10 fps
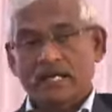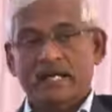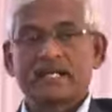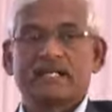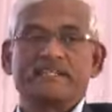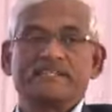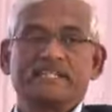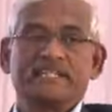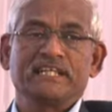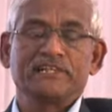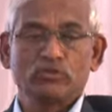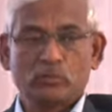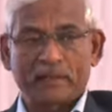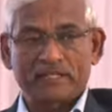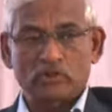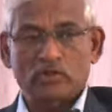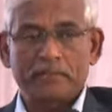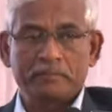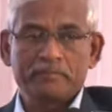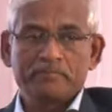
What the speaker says: characterizing the new pathotype,